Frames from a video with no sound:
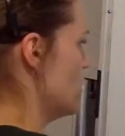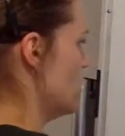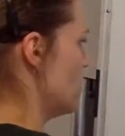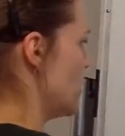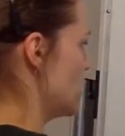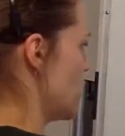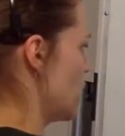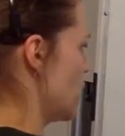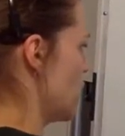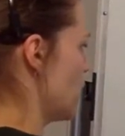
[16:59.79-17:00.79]
me
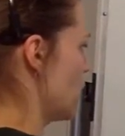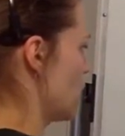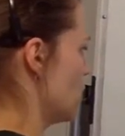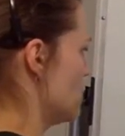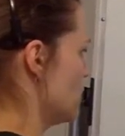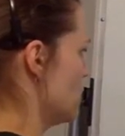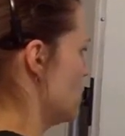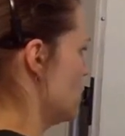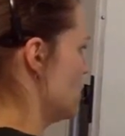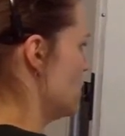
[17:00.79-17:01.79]
standing here,
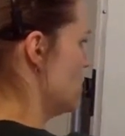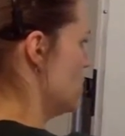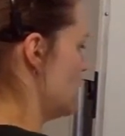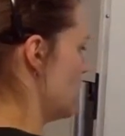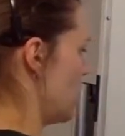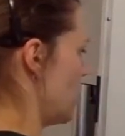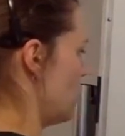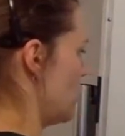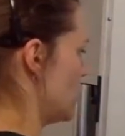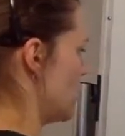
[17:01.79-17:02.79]
then
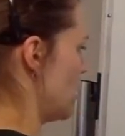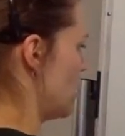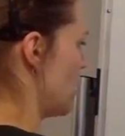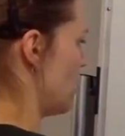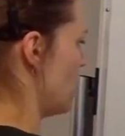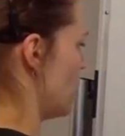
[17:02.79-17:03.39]
me standing there would be